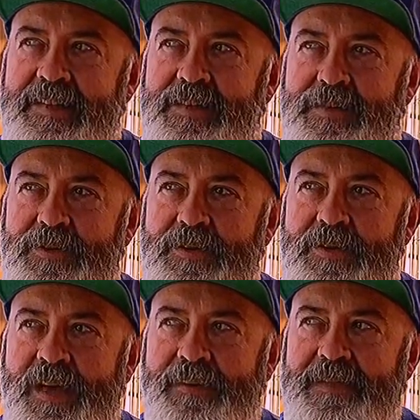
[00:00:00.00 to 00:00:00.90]
Or
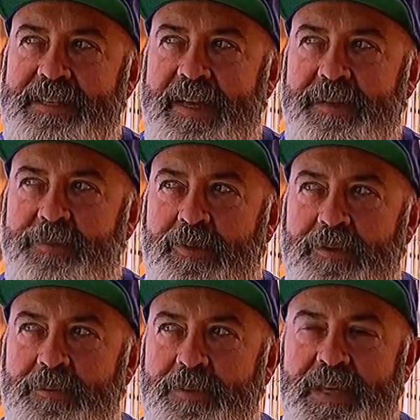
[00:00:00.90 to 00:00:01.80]
I'd have to say
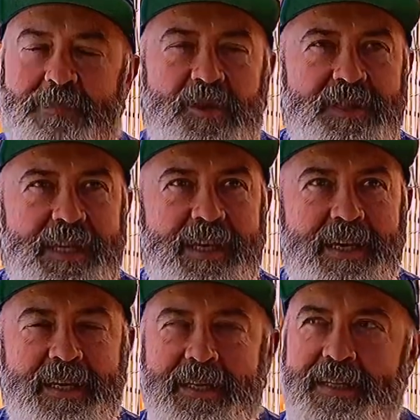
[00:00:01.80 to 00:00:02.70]
probably Piemonte.
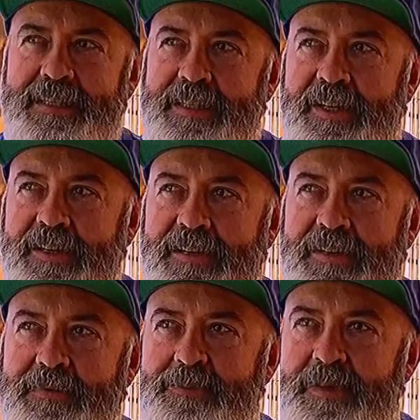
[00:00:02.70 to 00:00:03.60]
So
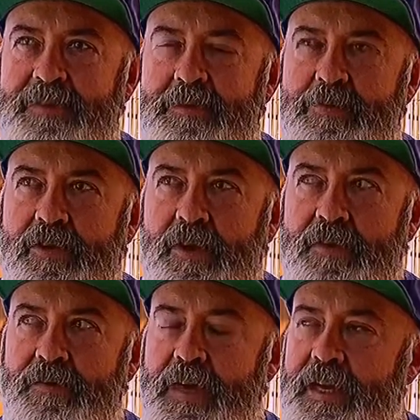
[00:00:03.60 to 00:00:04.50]
I'm a bit of a Barolo
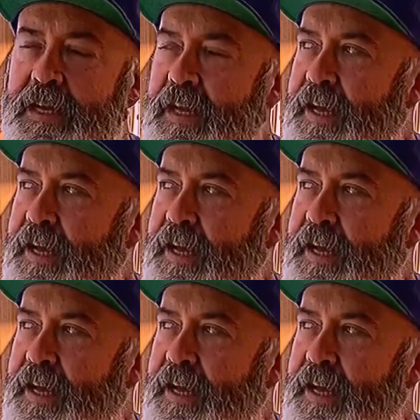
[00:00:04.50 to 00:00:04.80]
fan.